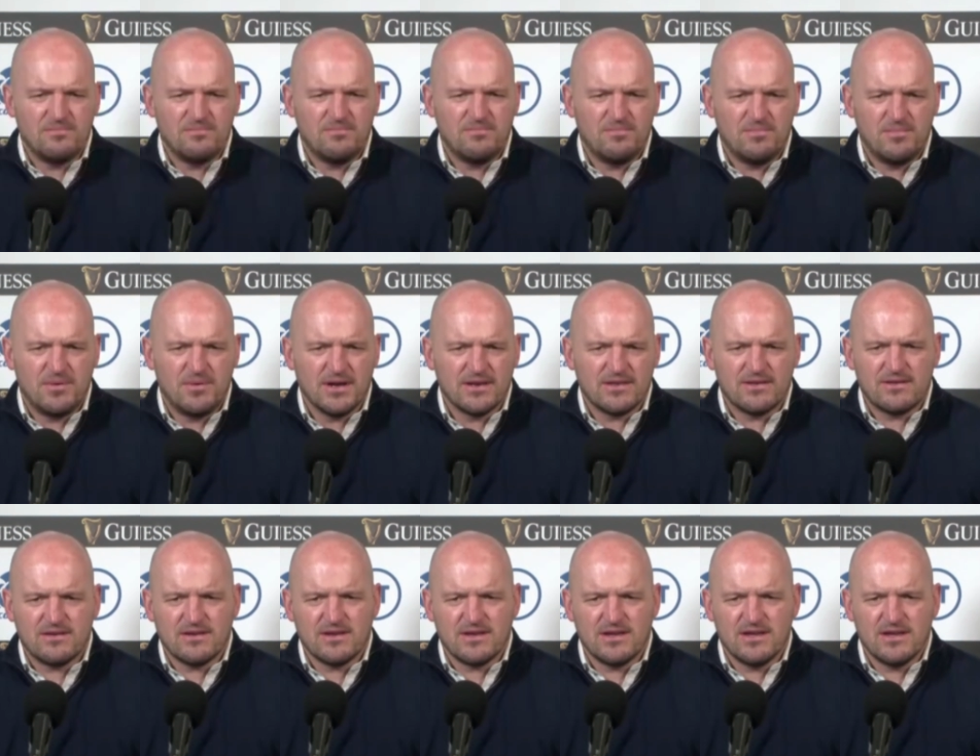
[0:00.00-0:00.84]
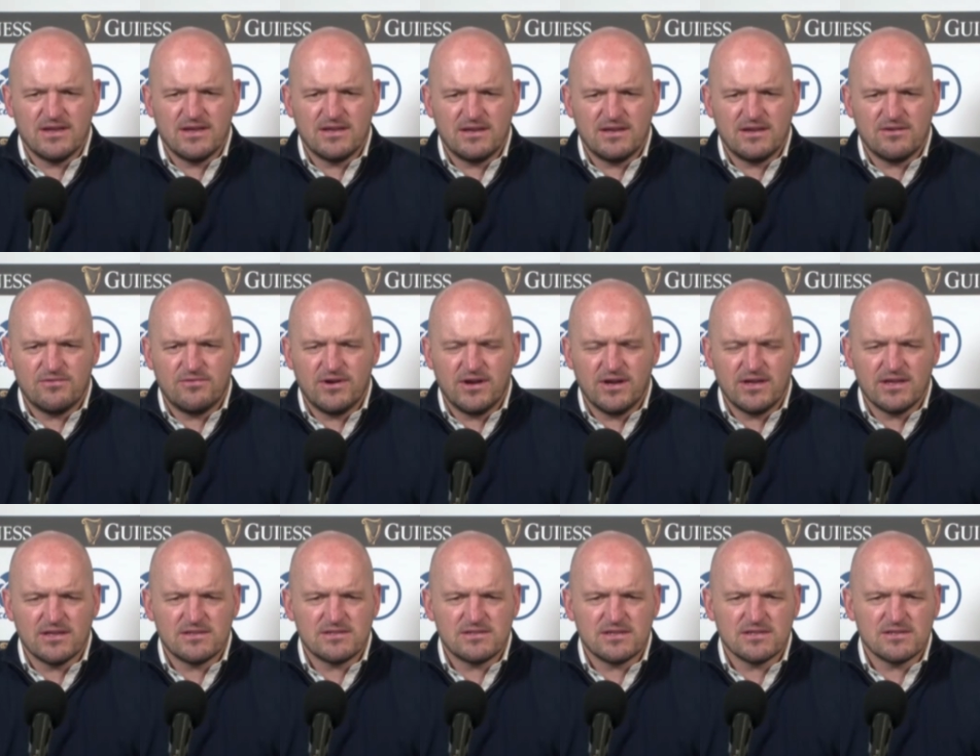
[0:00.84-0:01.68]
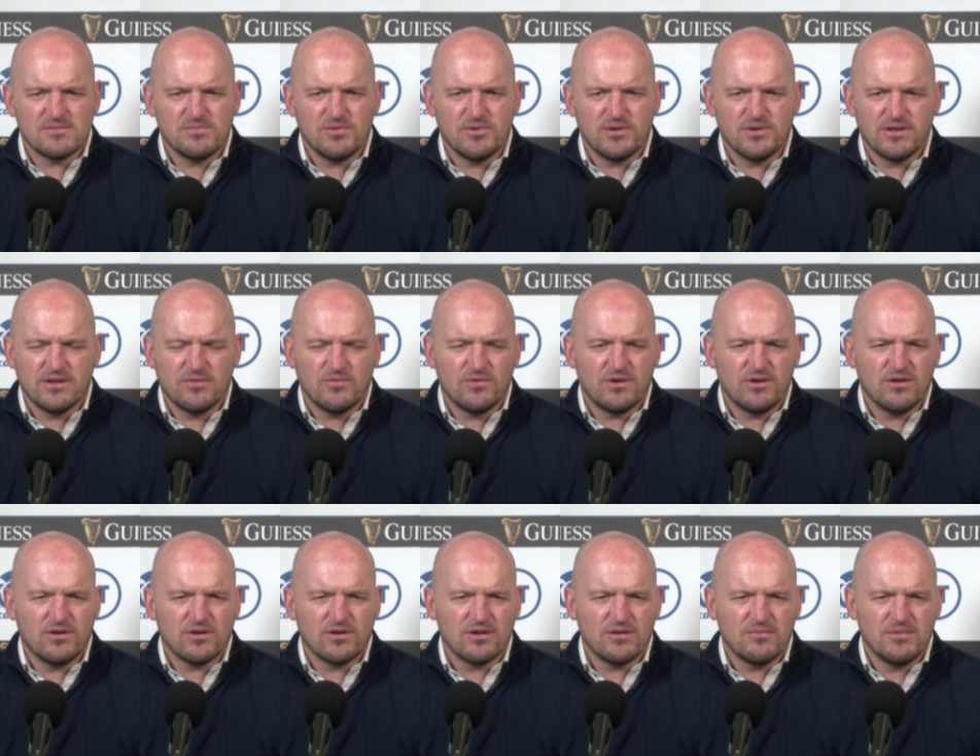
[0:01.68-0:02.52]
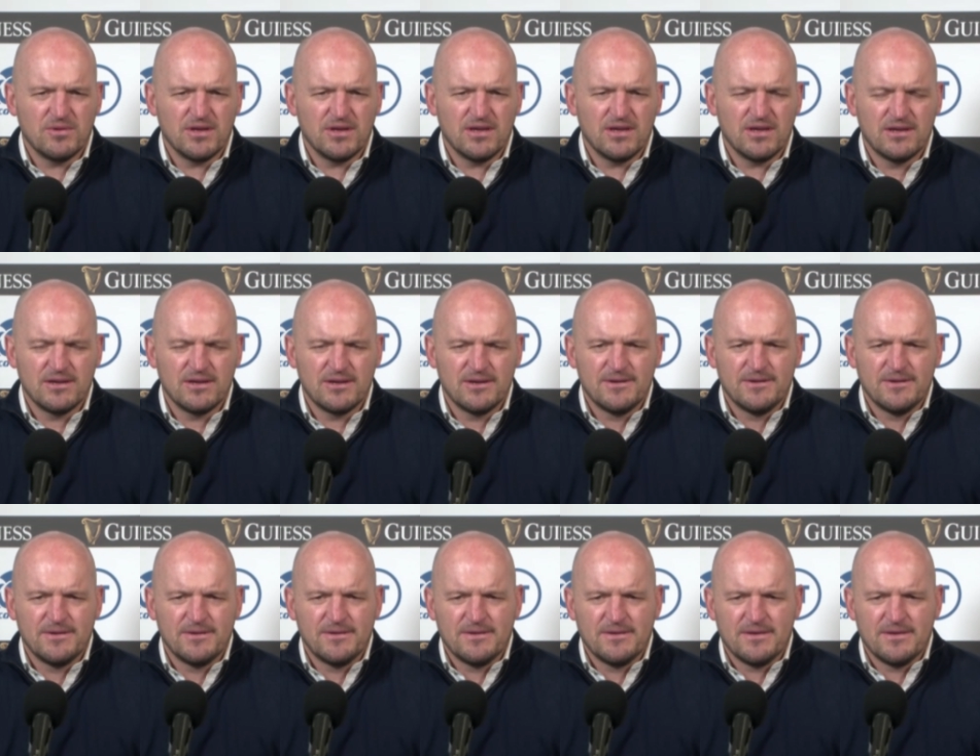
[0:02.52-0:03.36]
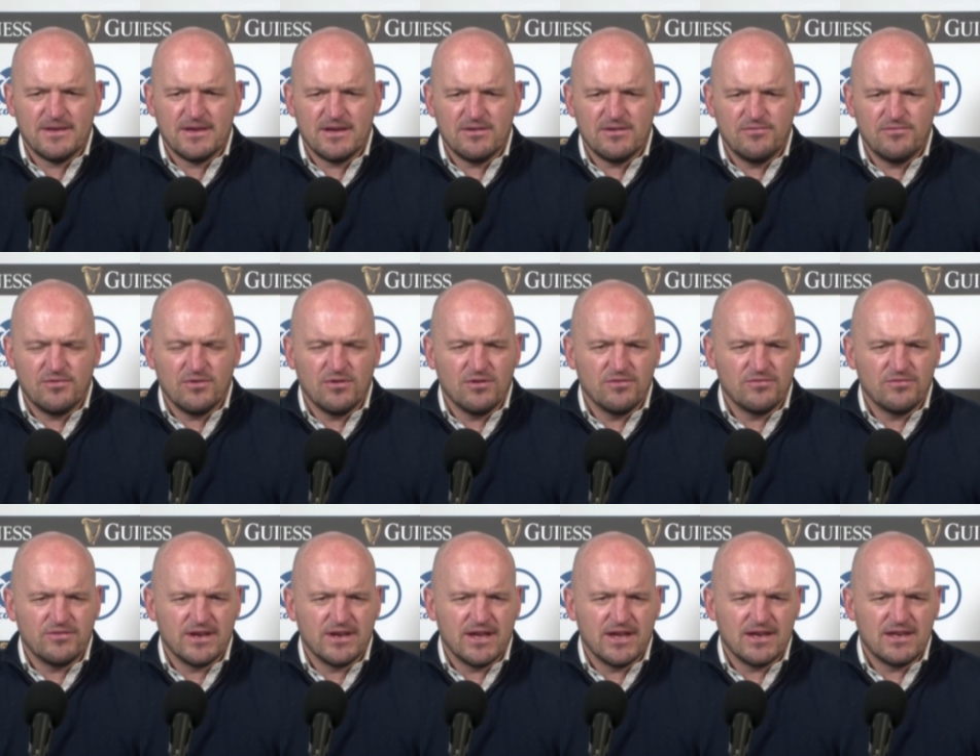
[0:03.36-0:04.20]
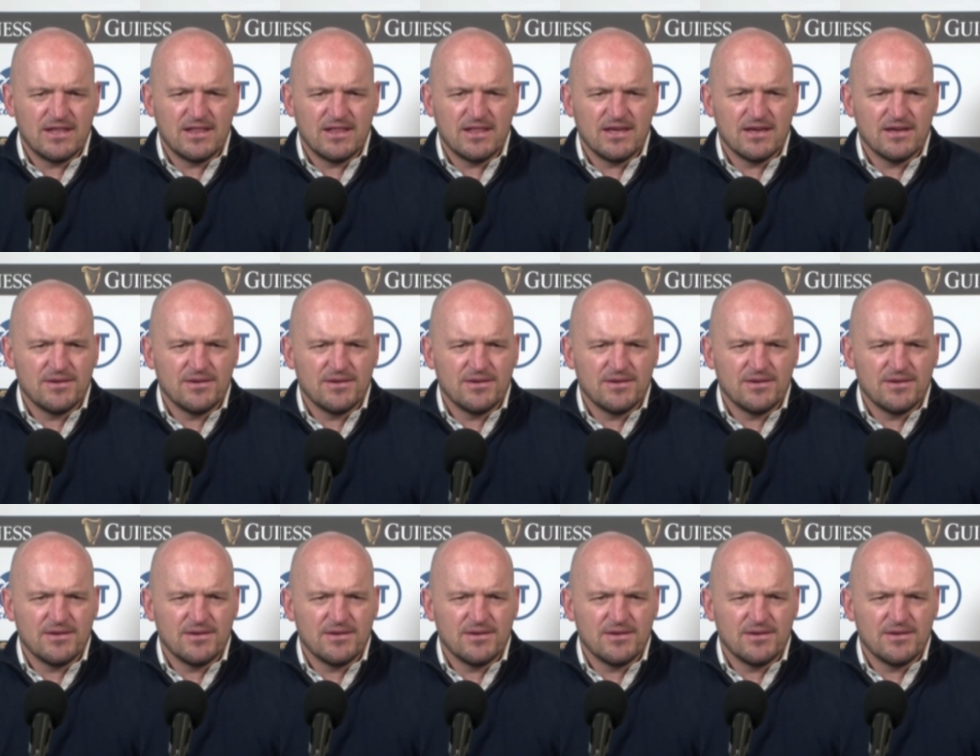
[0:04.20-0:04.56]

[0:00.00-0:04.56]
But uh, you're right, it's disappointing that we're not going to be involved in any of the,